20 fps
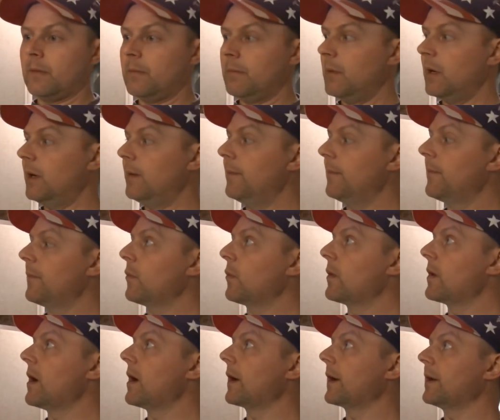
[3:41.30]
but we're
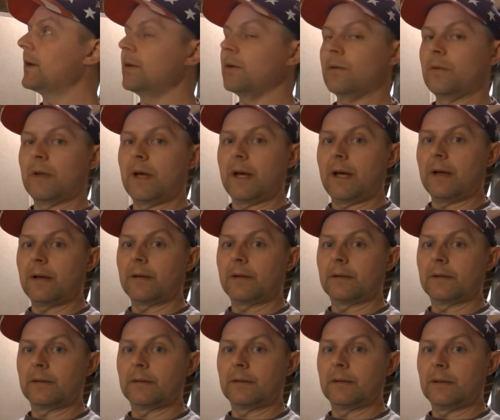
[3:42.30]
not gonna do that.
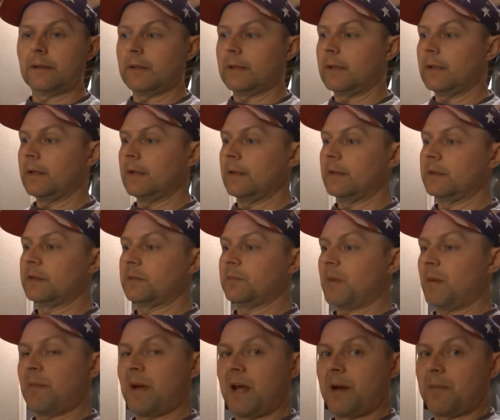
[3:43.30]
This is
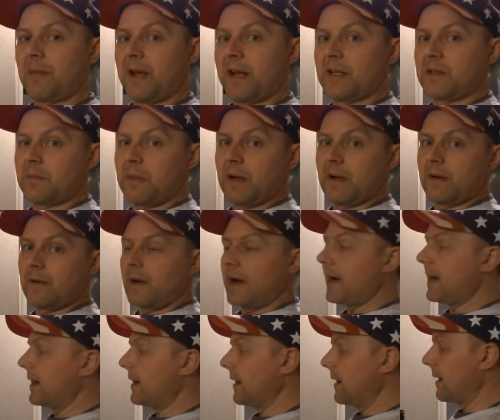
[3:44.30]
my main man's bow
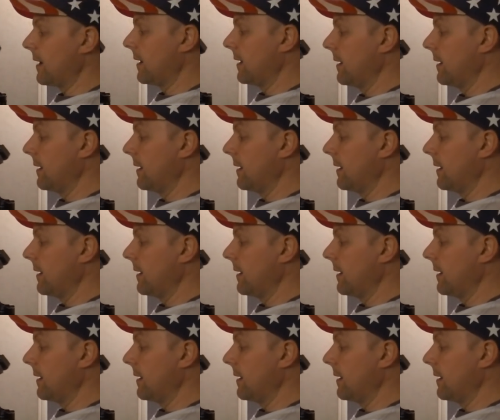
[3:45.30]
right here.